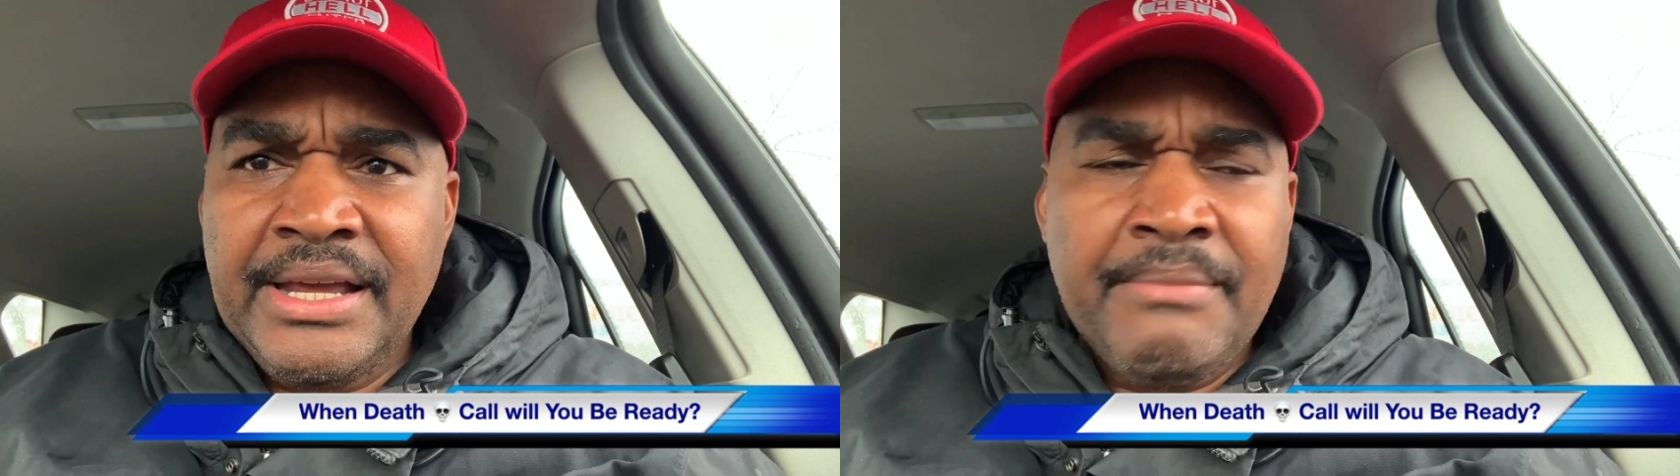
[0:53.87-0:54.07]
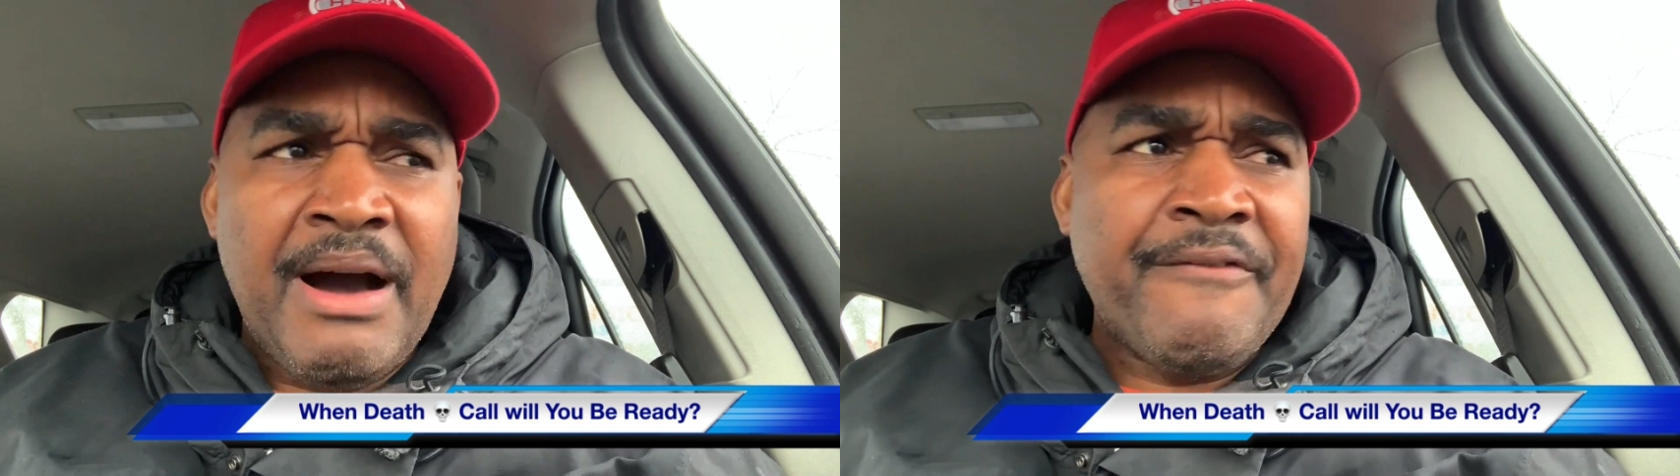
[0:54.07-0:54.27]

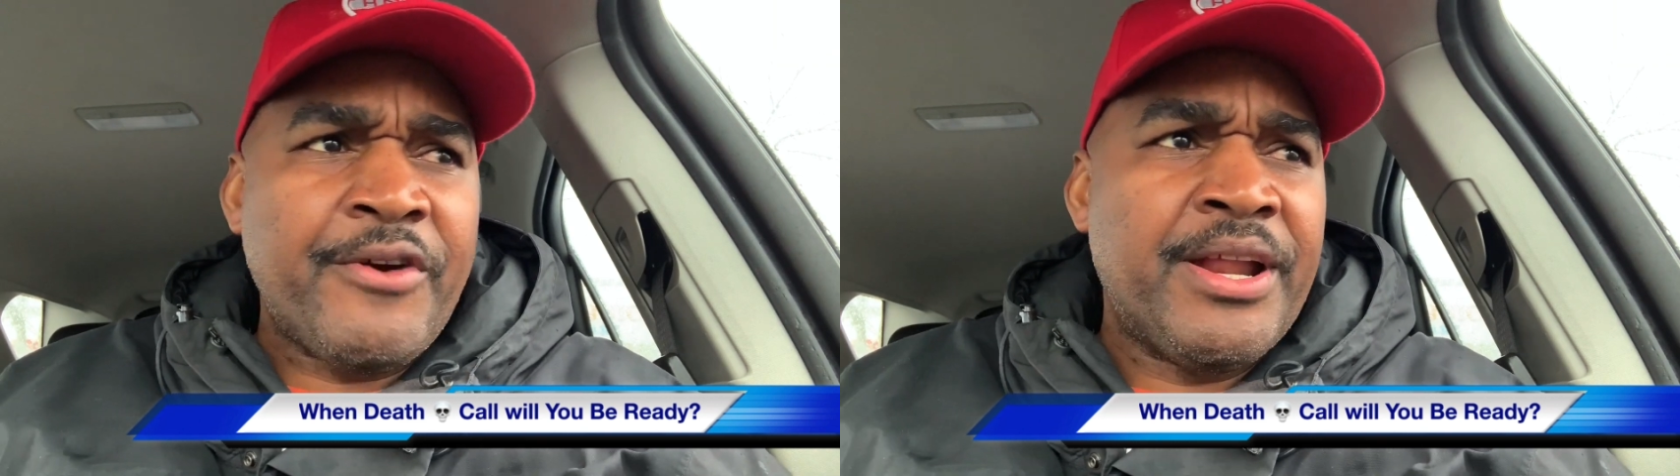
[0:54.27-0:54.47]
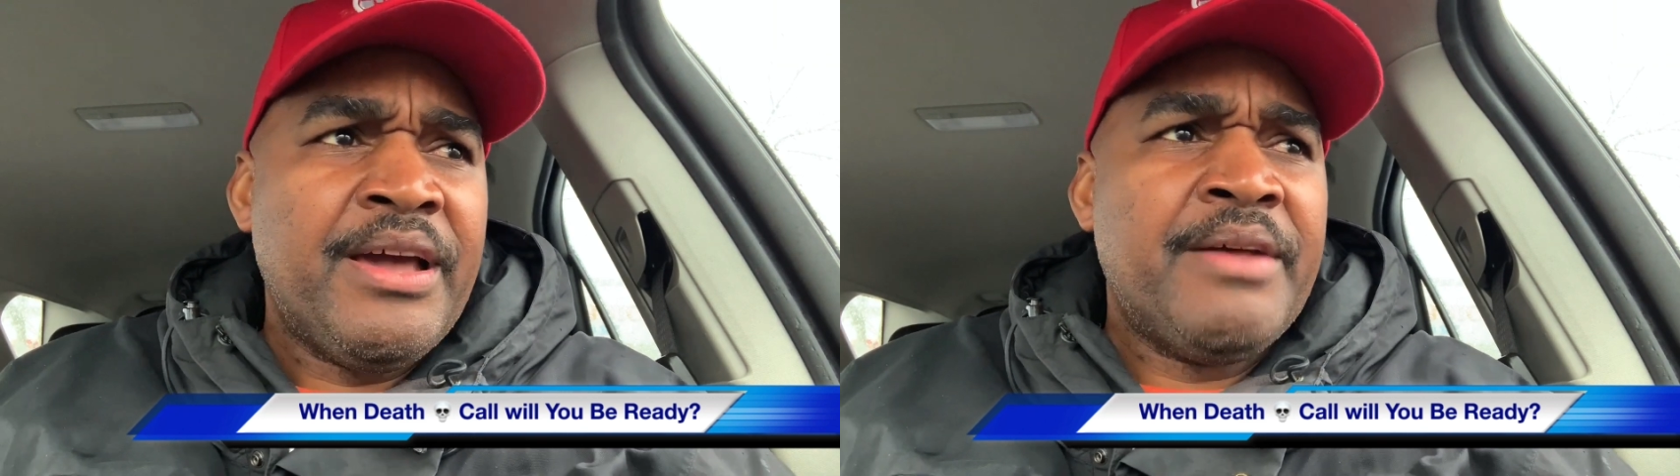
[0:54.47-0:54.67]
My
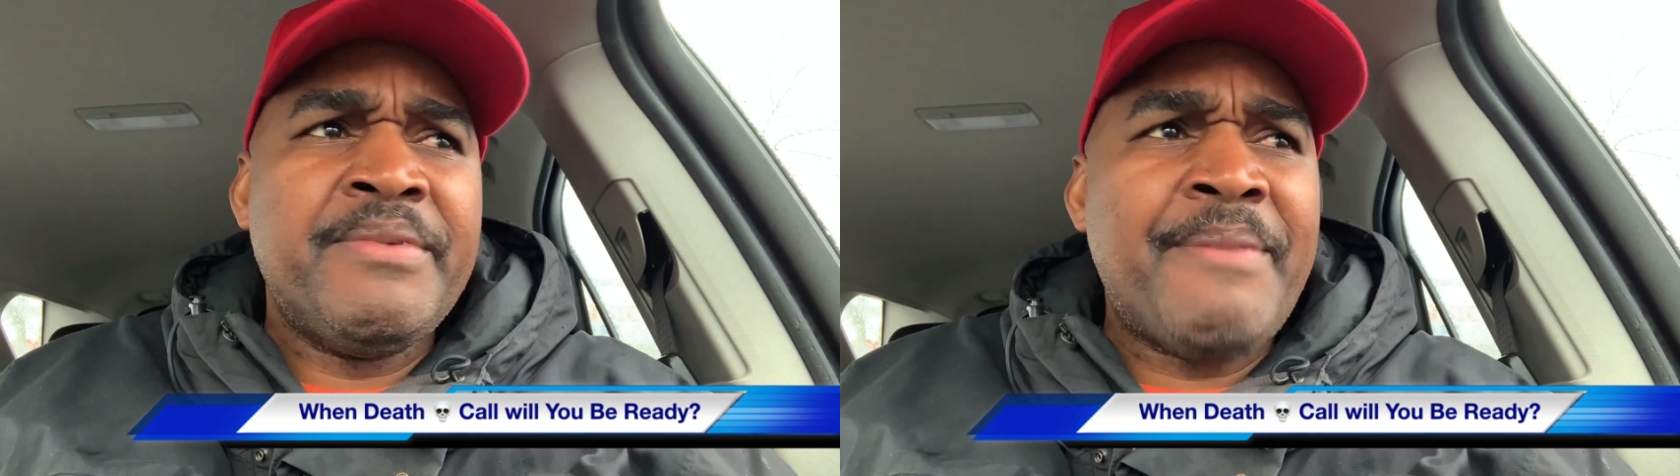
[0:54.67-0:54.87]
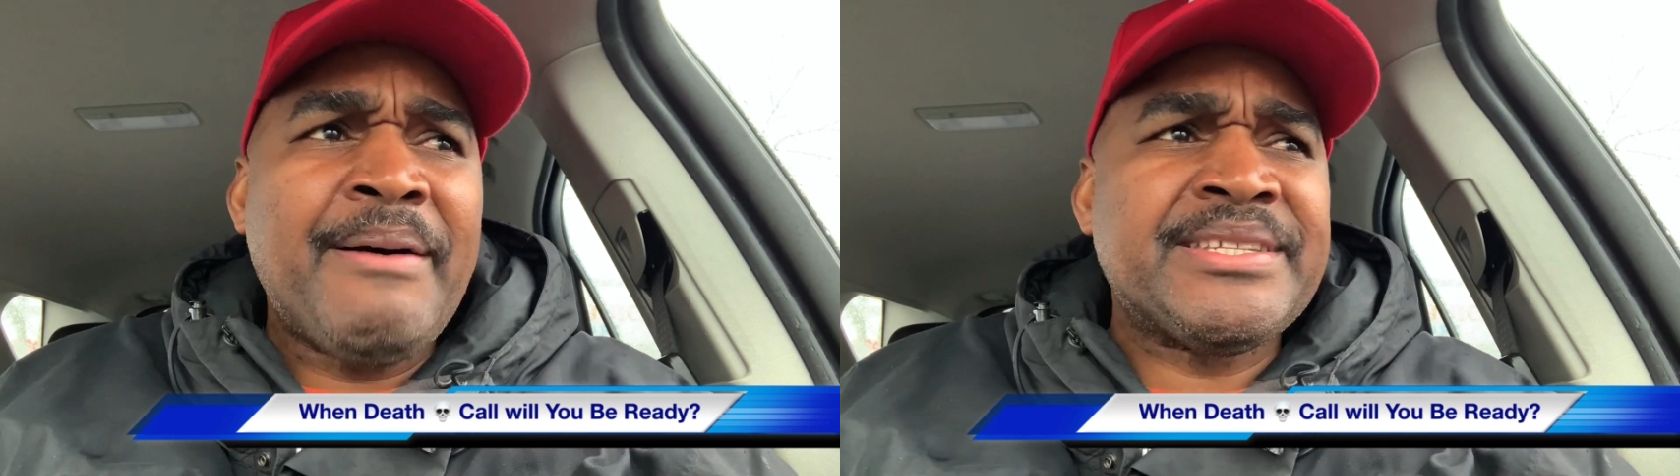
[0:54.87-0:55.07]
friend,
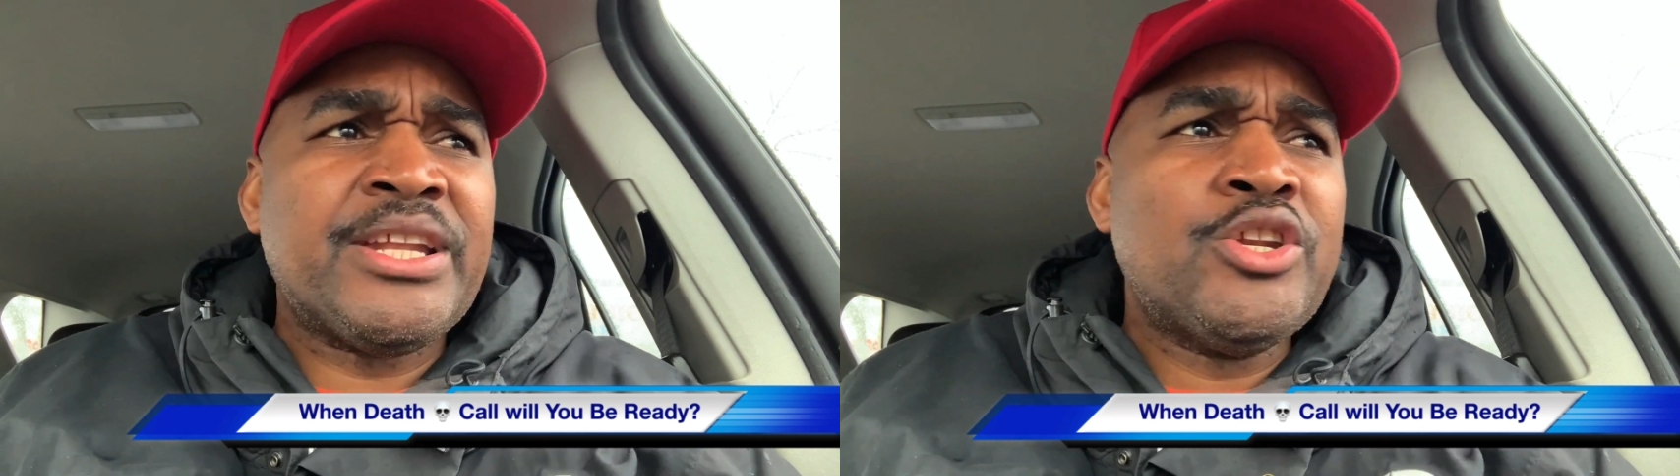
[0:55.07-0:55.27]
the Bible said,